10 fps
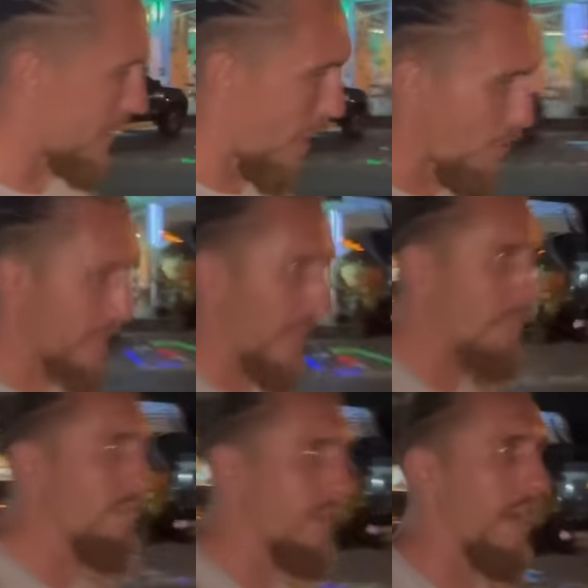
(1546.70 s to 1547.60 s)
our
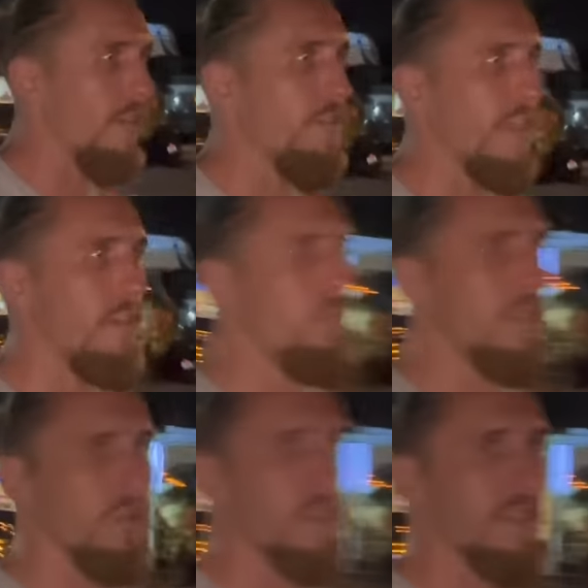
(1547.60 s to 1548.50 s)
camp, kind of, that
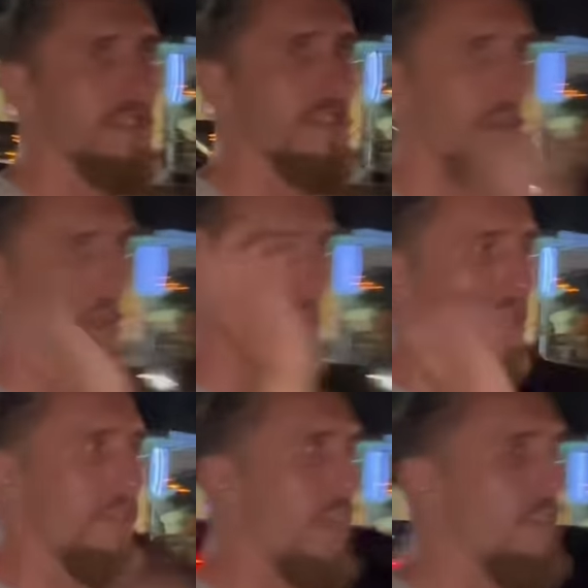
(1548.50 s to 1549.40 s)
we use this as a
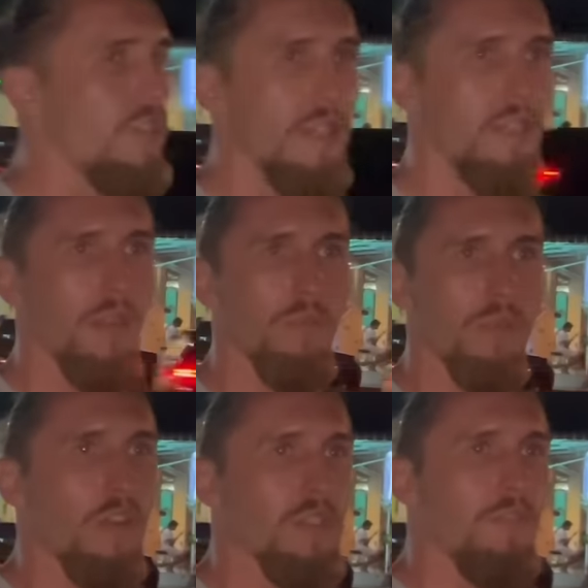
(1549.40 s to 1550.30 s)
meditation idea.
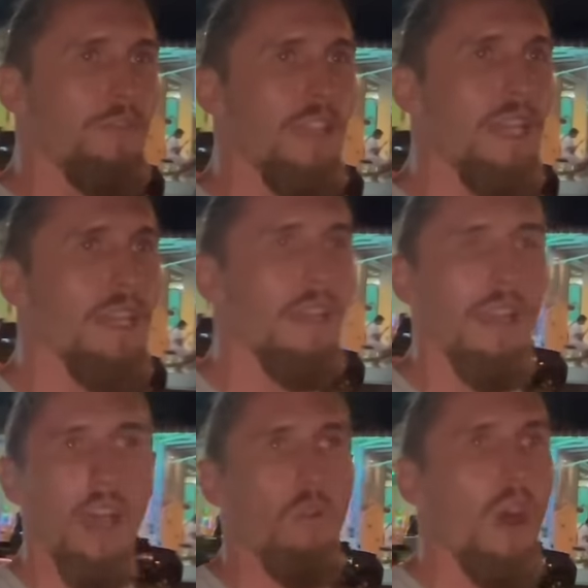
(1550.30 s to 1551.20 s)
Because the feeling,
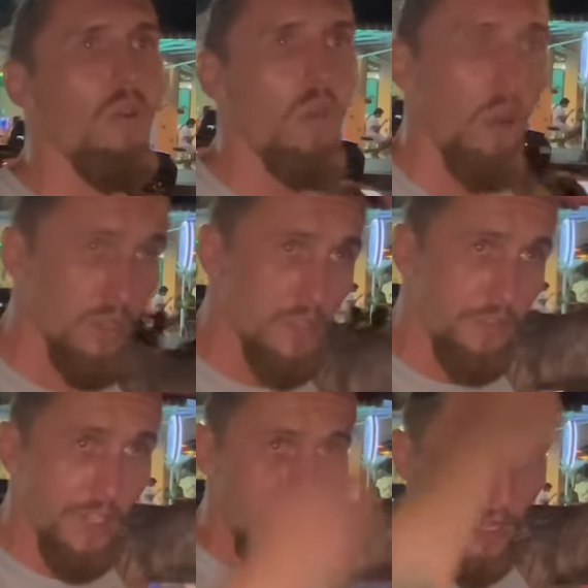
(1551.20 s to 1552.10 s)
what was the
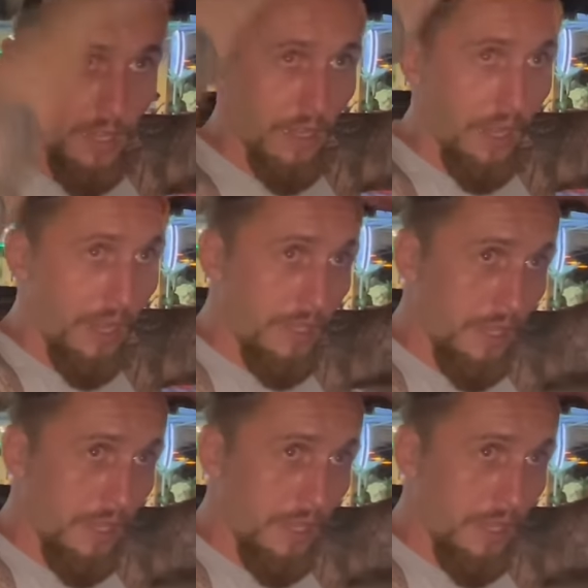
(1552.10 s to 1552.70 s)
feeling? Like